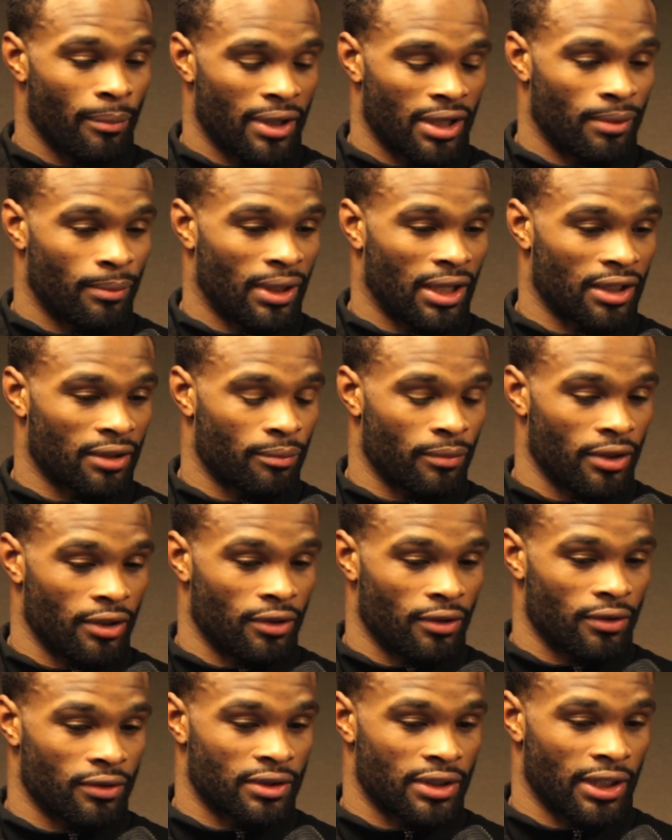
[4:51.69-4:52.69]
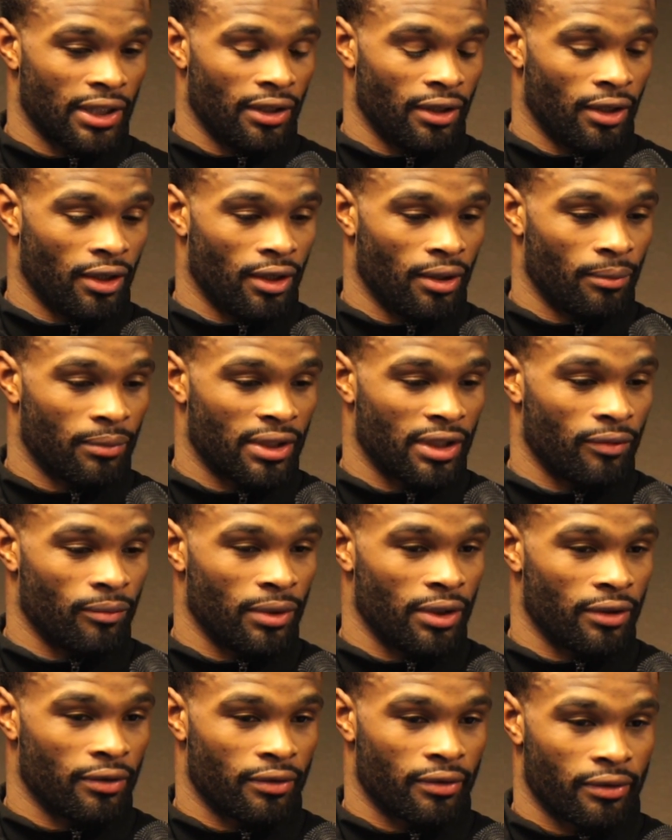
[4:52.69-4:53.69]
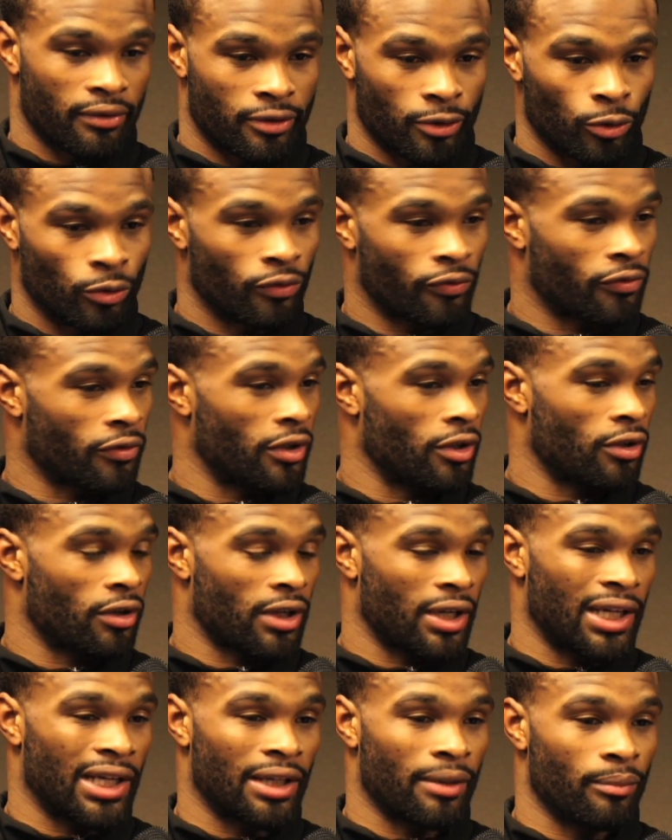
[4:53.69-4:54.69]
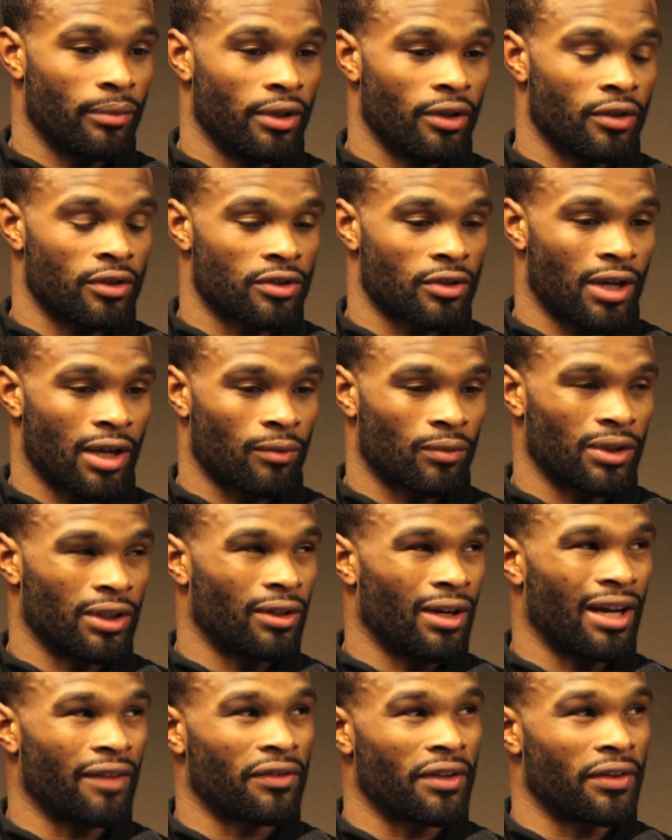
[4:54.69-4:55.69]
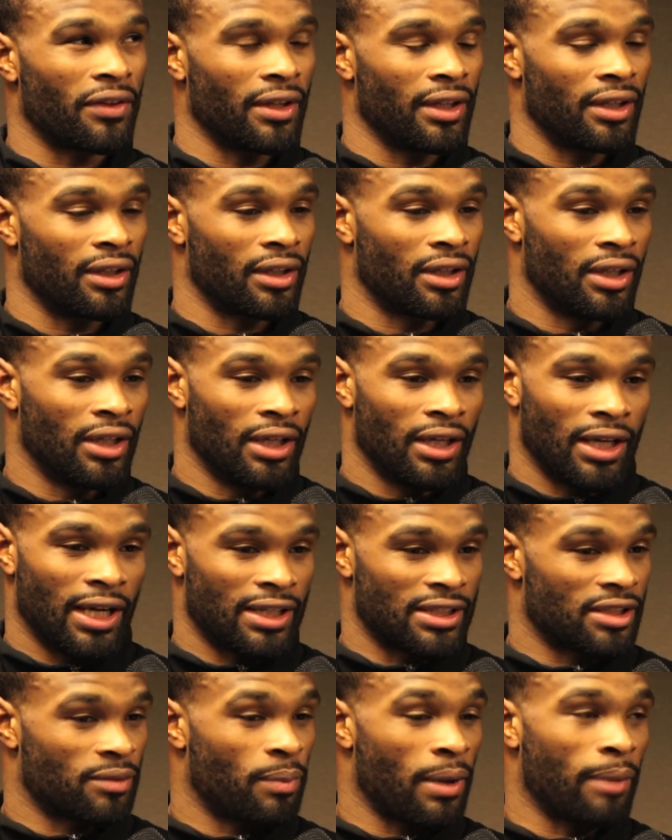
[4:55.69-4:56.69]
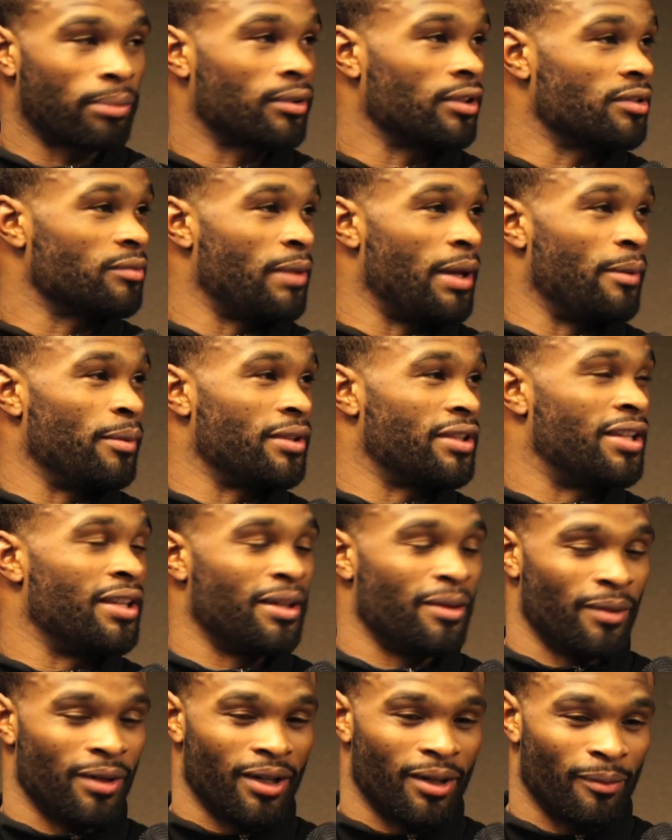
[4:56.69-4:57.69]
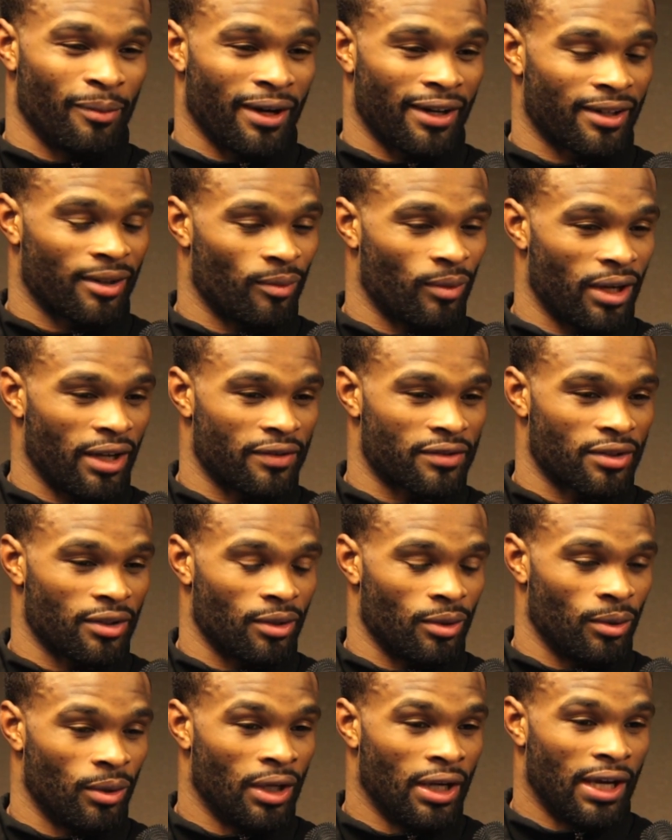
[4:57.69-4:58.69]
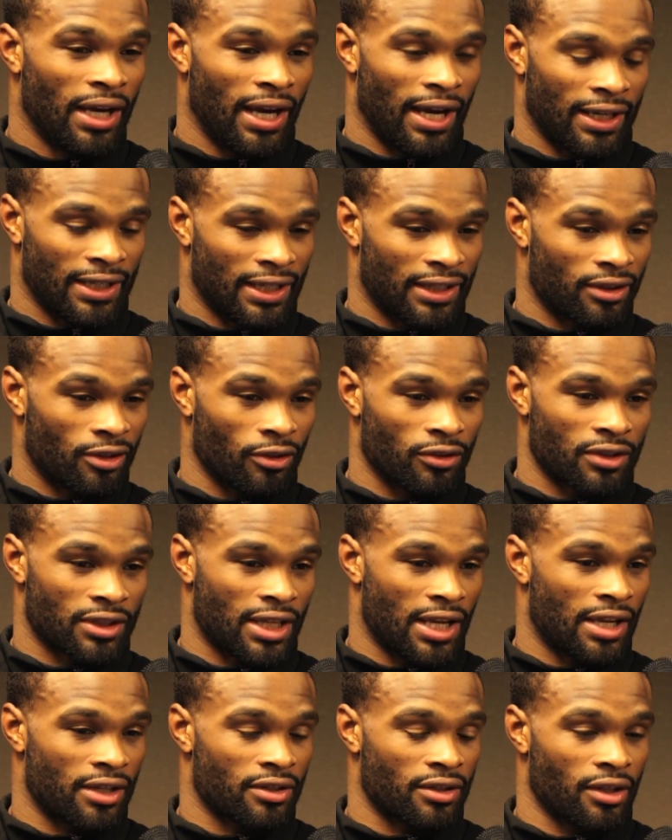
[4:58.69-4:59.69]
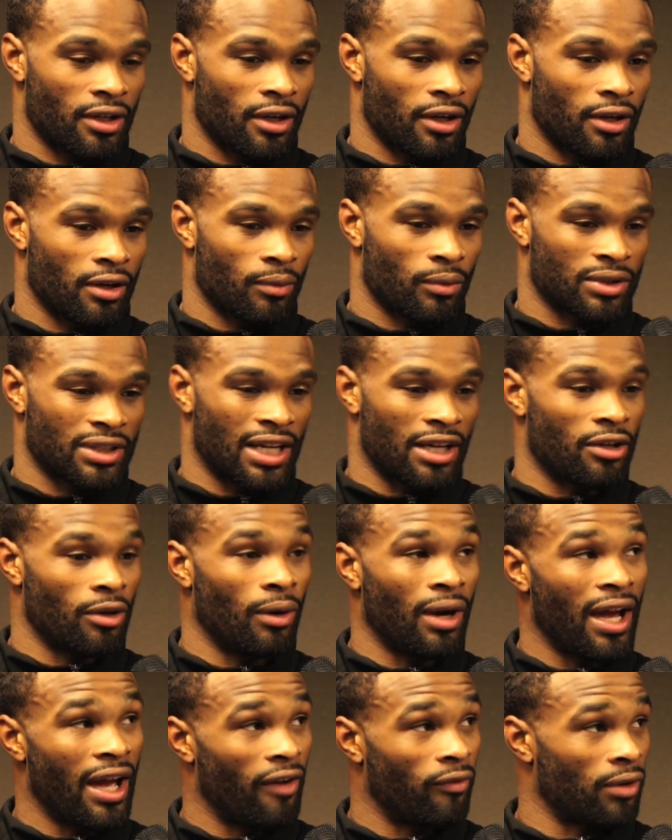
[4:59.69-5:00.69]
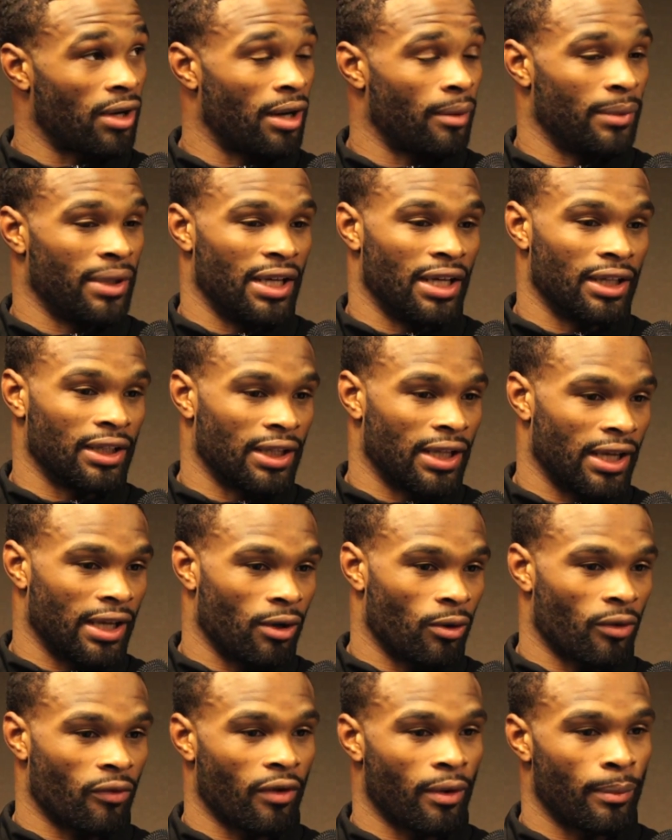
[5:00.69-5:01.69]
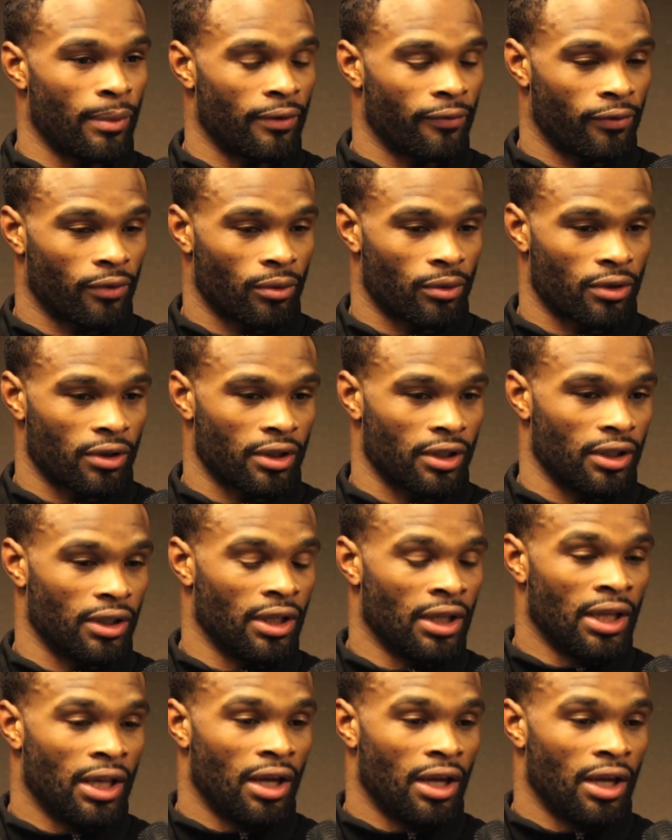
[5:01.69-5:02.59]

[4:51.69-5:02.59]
Metabolic Meals. They give me gluten-free organic meals, so I really don't have to think. I just pop those babies in the microwave. So I got those guys there, which I don't have when I'm in LA or if I'm in Florida.